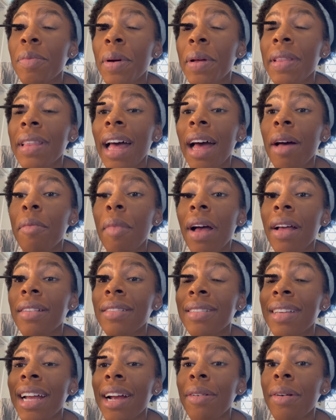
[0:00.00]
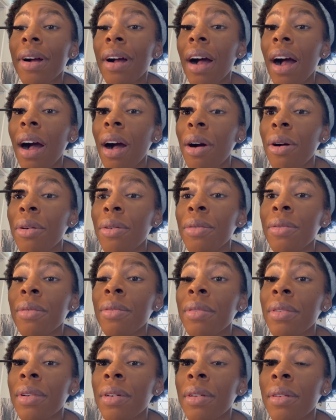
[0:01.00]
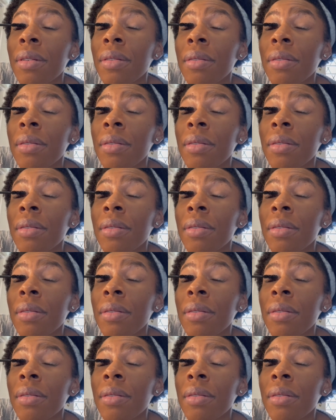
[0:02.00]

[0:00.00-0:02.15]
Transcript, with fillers: put that mascara on.